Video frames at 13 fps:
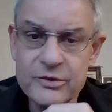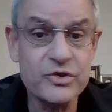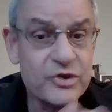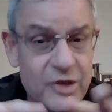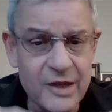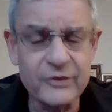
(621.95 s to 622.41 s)

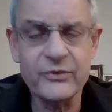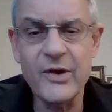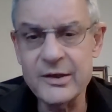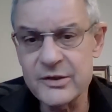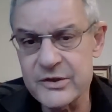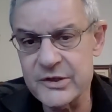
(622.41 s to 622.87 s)
Shared
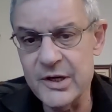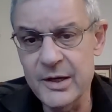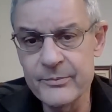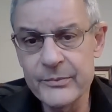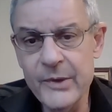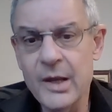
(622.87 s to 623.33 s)

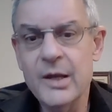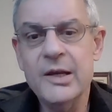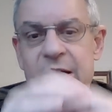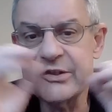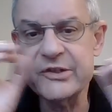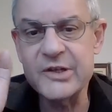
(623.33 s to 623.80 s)
fantasy is